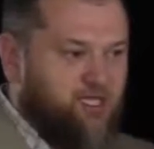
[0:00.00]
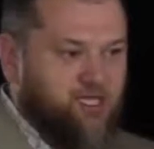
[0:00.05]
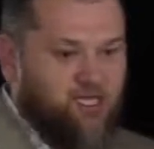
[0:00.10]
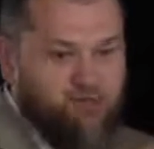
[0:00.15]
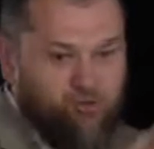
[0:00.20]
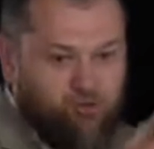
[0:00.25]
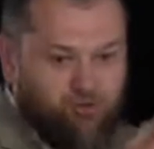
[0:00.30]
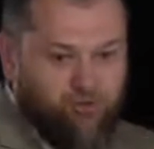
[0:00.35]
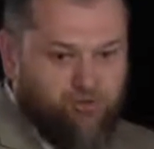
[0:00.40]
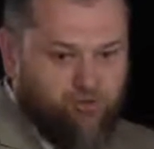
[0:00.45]

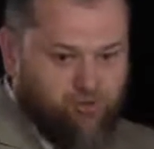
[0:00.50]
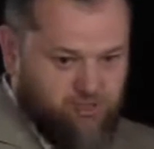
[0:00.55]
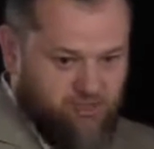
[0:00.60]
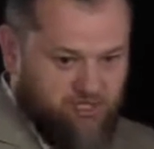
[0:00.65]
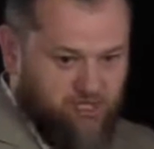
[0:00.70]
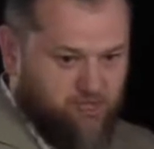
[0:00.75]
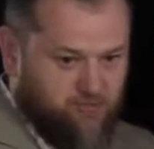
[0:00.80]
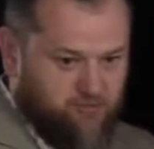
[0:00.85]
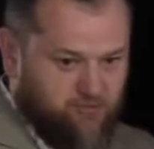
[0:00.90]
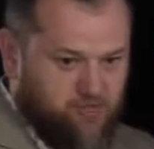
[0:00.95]
industry
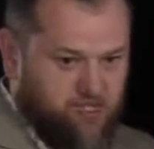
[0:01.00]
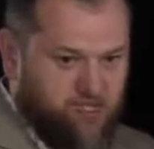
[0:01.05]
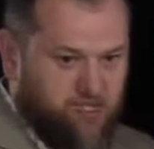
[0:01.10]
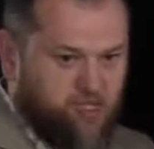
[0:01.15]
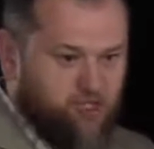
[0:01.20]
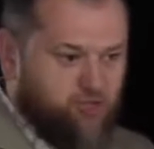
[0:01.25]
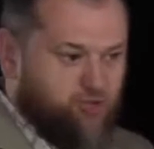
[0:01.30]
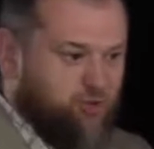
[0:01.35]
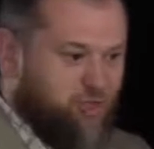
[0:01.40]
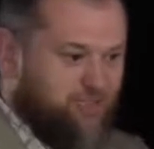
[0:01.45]
down.
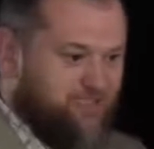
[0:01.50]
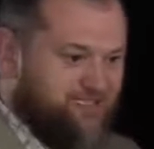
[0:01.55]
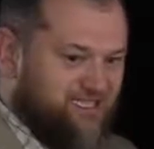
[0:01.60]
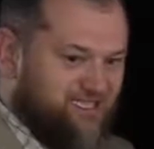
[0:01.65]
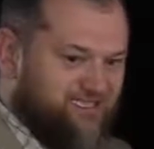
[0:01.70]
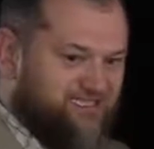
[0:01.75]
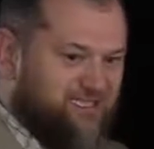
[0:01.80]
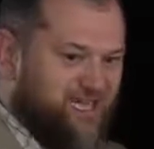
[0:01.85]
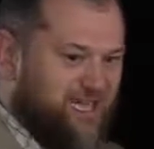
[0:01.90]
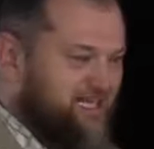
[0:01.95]
So as
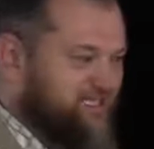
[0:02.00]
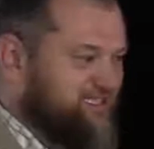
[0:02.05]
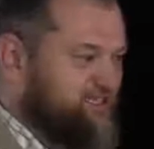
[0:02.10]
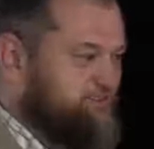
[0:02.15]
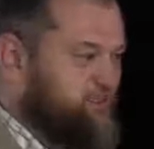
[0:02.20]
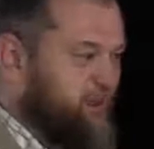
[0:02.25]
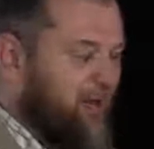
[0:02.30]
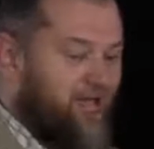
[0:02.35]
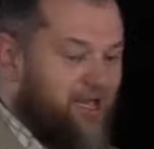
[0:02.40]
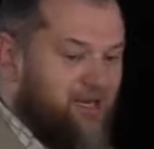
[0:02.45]
that started
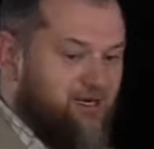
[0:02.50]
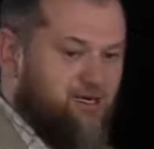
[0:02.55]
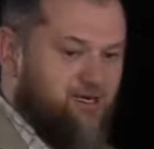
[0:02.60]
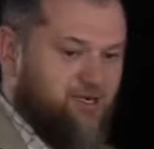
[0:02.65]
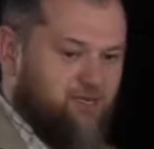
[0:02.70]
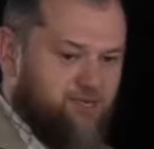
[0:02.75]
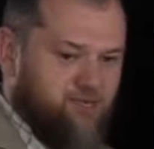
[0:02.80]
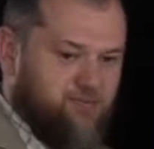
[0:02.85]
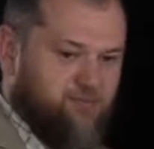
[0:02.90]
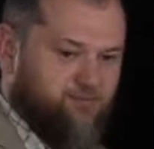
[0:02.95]

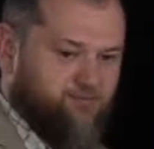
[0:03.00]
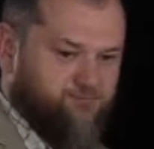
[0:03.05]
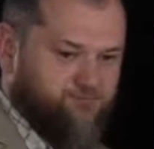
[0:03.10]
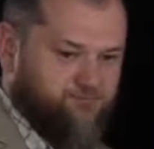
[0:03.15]
spiraling,